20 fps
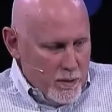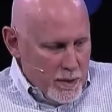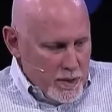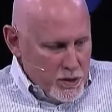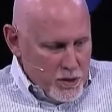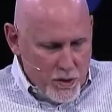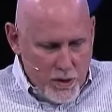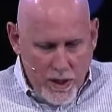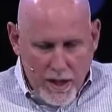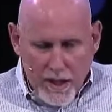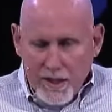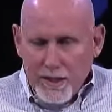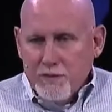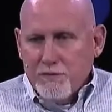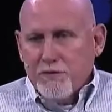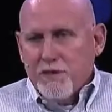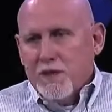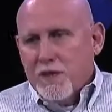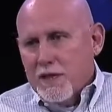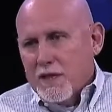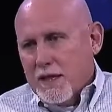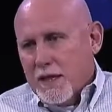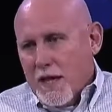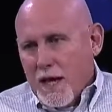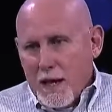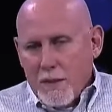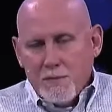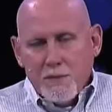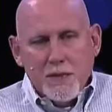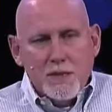raise your hand if you need a
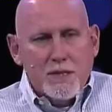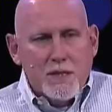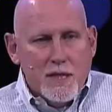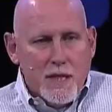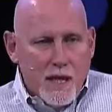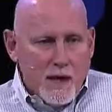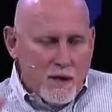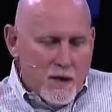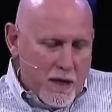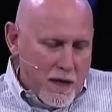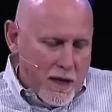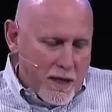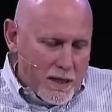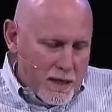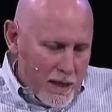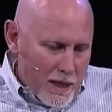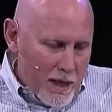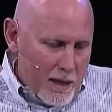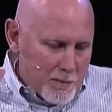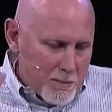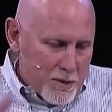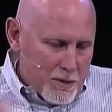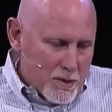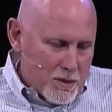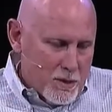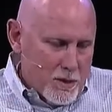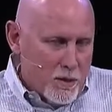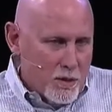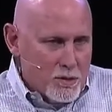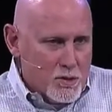copy of the outline, copy of
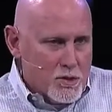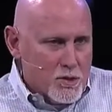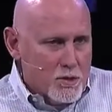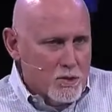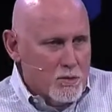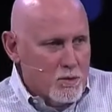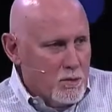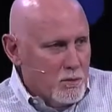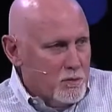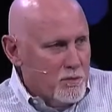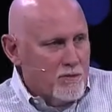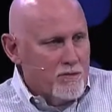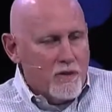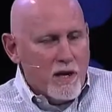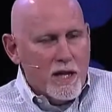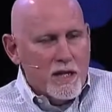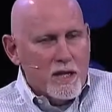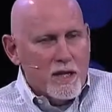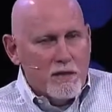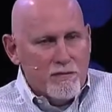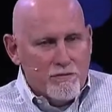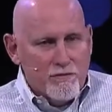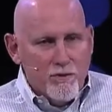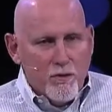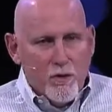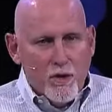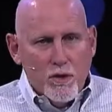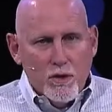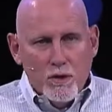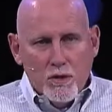the notes, and we'll provide that
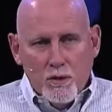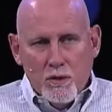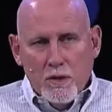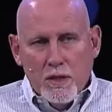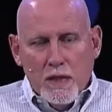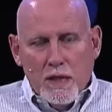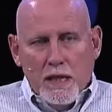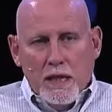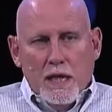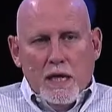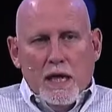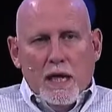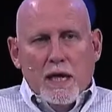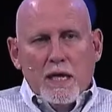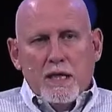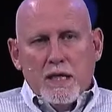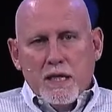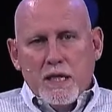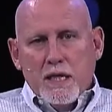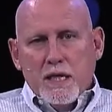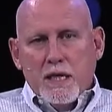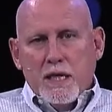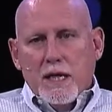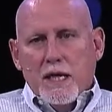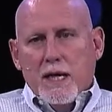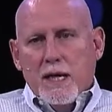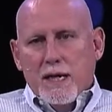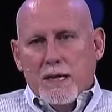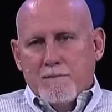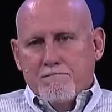for you. I think
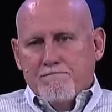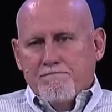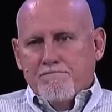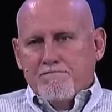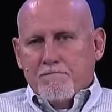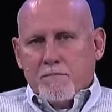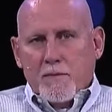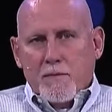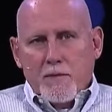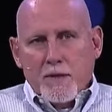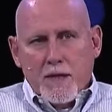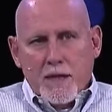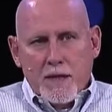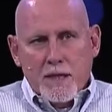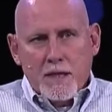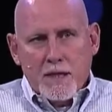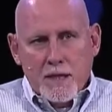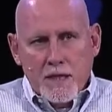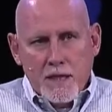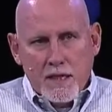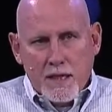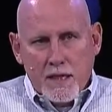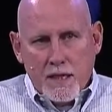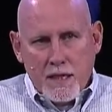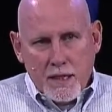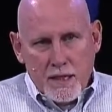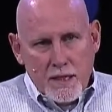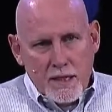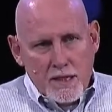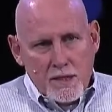
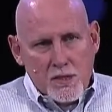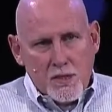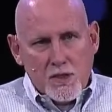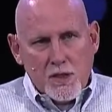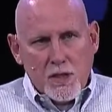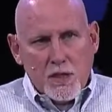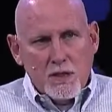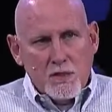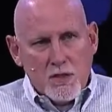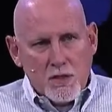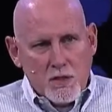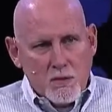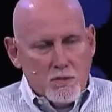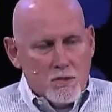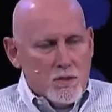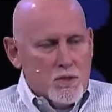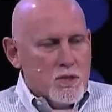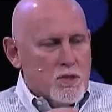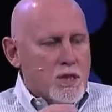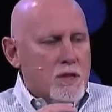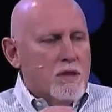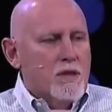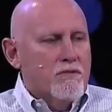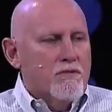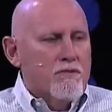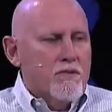it's we're still